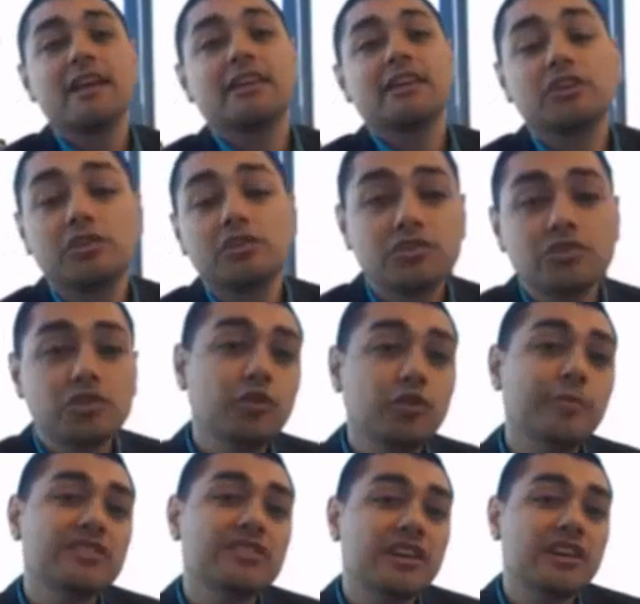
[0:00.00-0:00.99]
YouTube
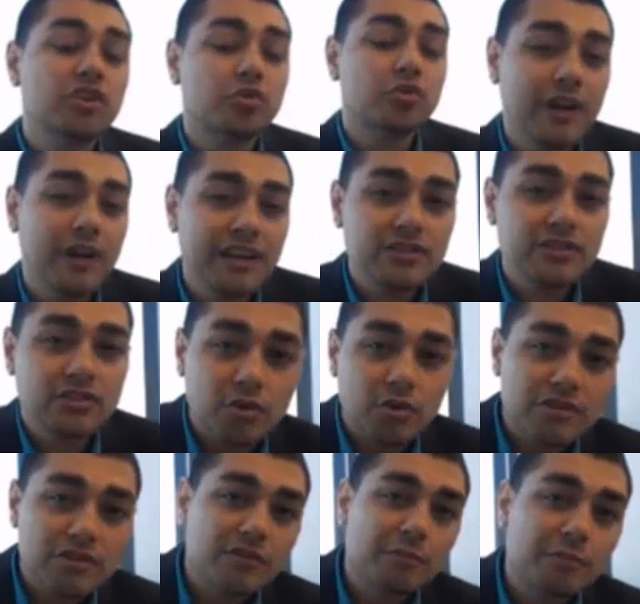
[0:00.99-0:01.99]
is a great
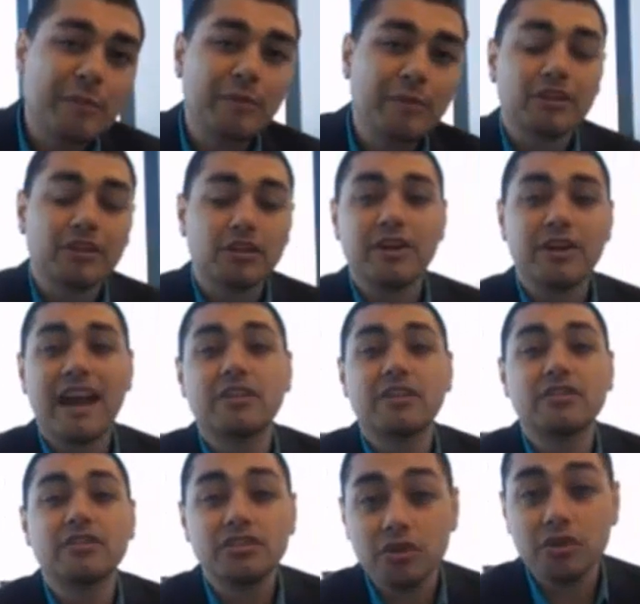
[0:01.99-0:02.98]
source for people to learn how to
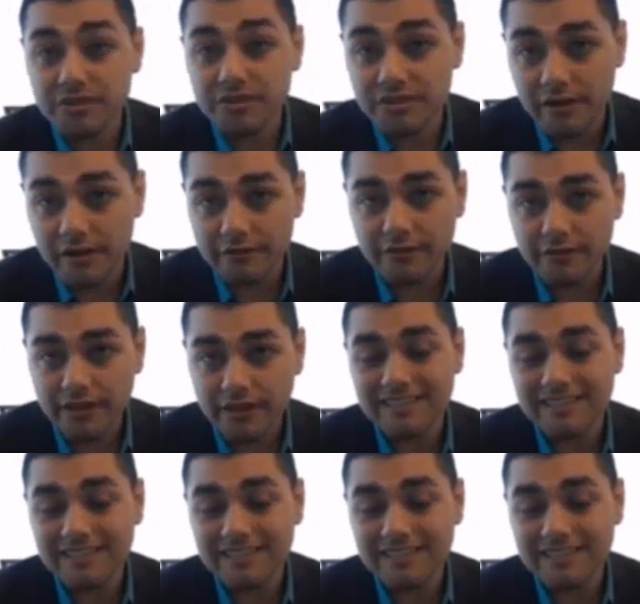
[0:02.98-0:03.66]
do stuff, okay?